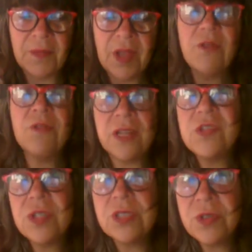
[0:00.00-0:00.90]
find
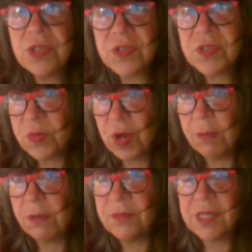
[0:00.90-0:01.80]
solutions to
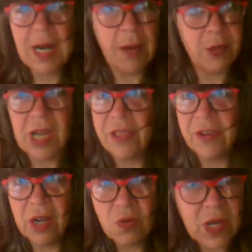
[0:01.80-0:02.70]
problems that I was either
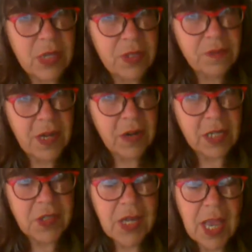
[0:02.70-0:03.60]
away with the
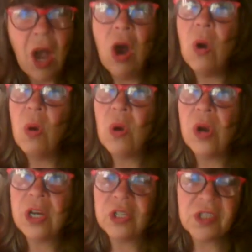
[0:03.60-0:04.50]
fairies
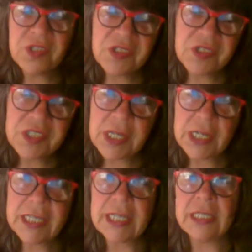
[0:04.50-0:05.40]
or just
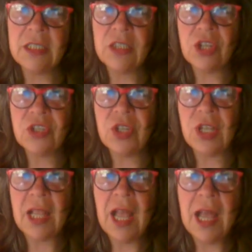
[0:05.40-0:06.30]
stuck in a
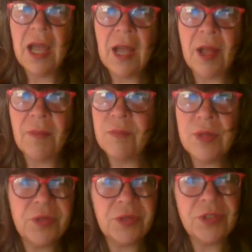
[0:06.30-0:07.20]
logical
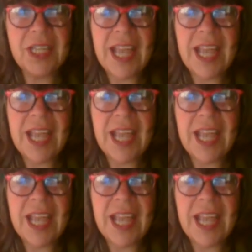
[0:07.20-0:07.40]
mode,